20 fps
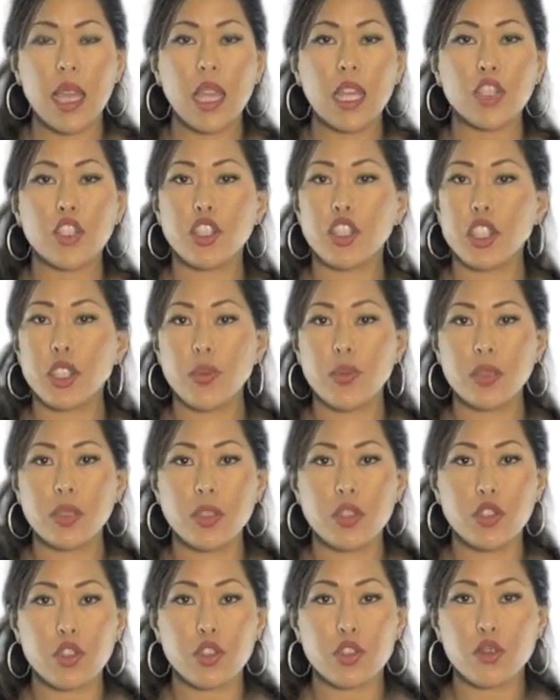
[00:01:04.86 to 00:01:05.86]
and she was
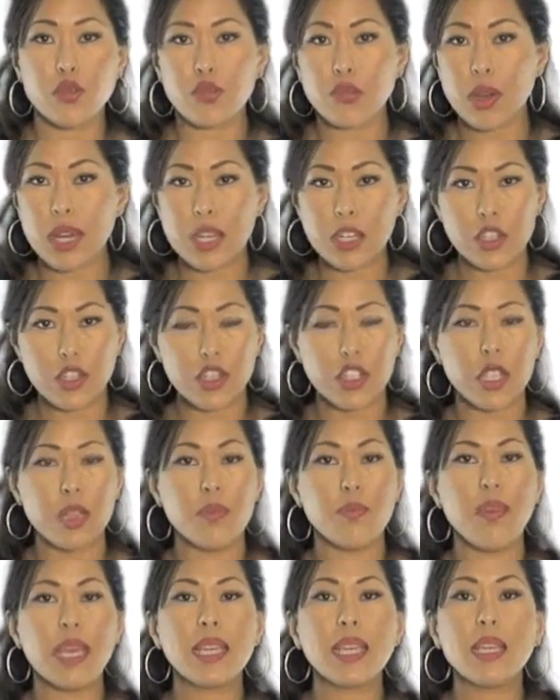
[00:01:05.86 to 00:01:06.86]
entrenched
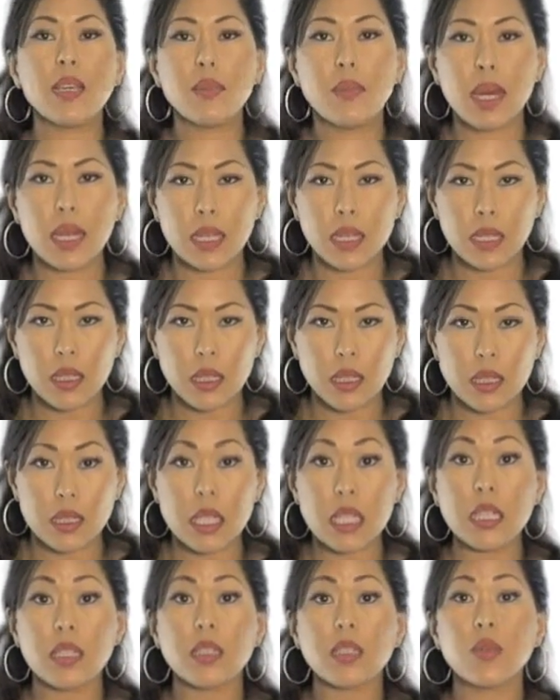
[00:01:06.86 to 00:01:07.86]
in making money and
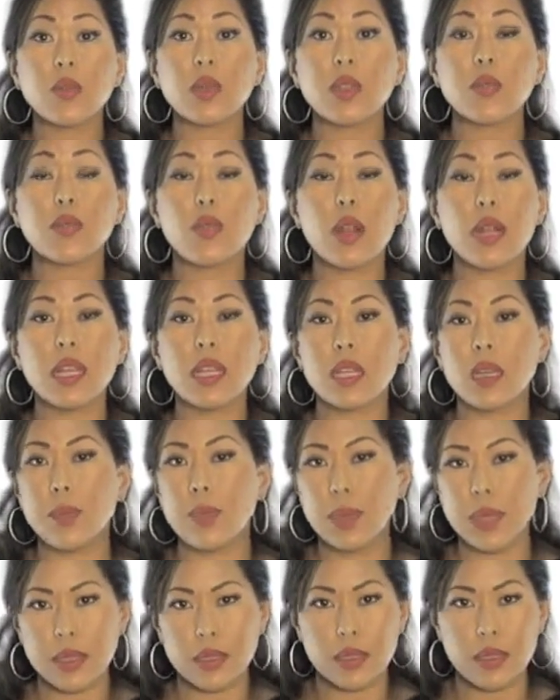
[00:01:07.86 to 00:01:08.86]
dealing with running a
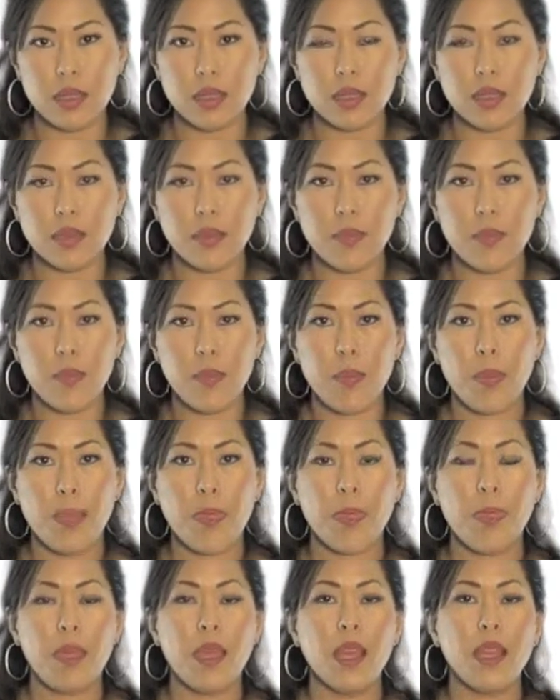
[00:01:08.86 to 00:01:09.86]
business.
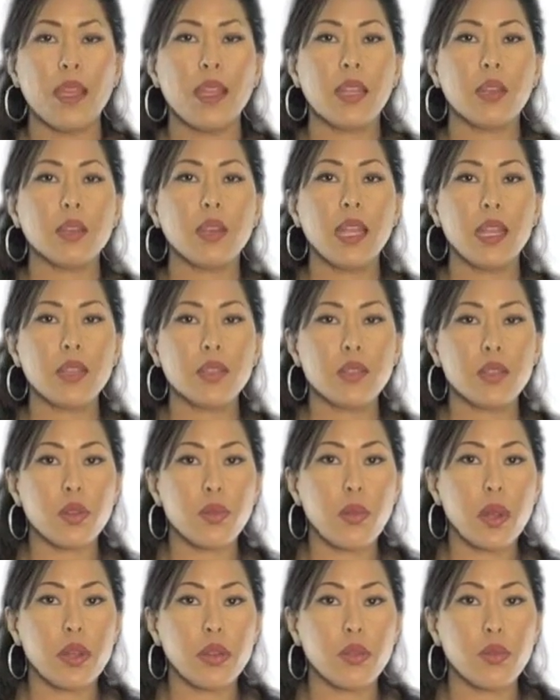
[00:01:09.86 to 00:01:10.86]
Now, legs are
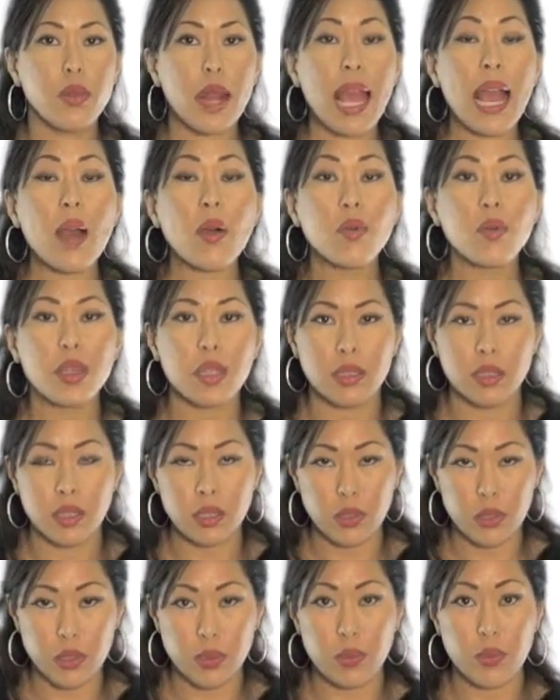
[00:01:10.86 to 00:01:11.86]
what ground us
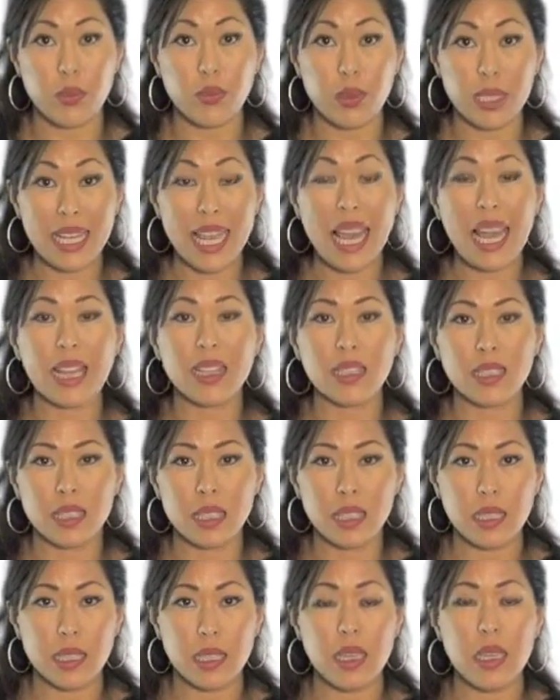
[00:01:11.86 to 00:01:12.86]
into
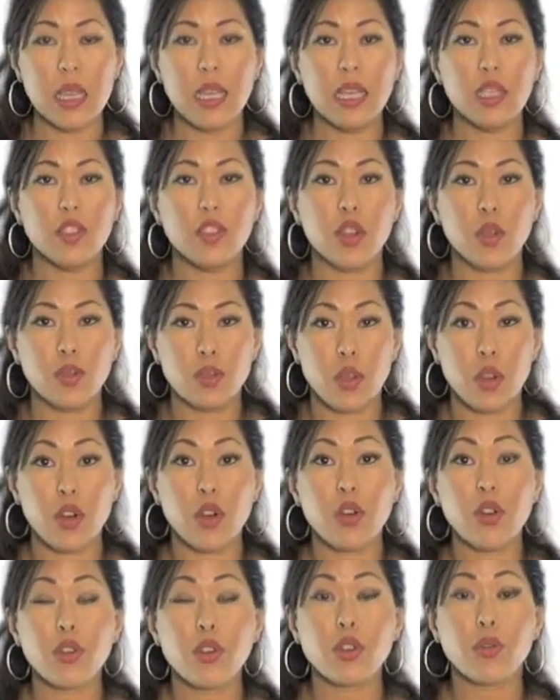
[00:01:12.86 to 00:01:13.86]
reality, and so
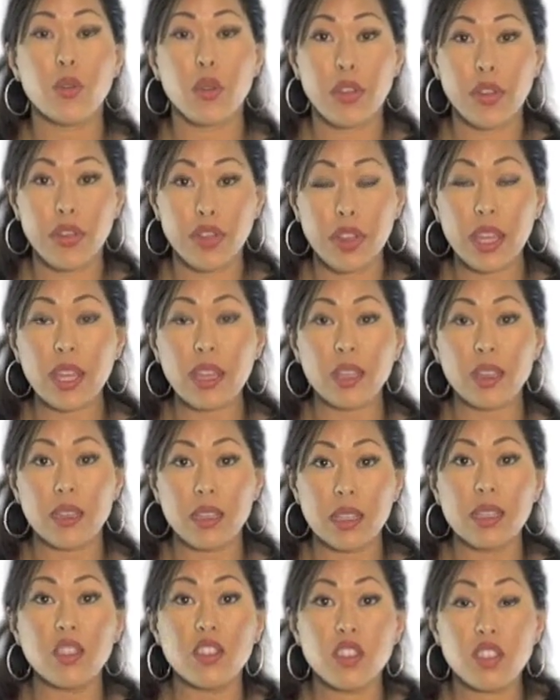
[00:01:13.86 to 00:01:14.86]
hers were thick
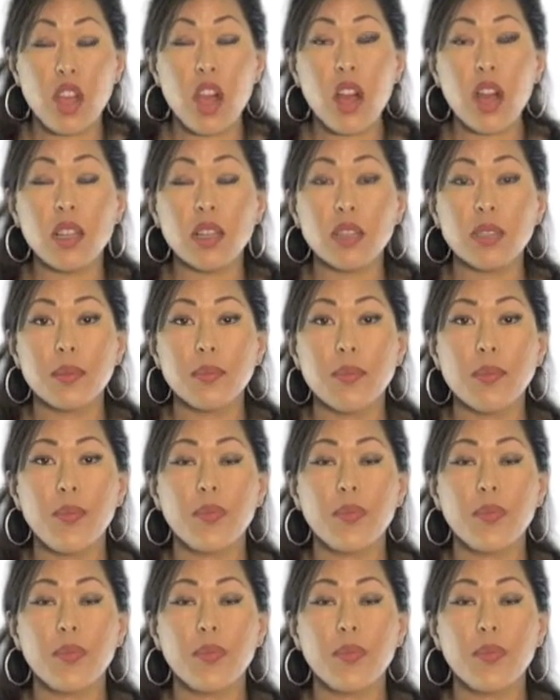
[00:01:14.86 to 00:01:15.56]
and solid.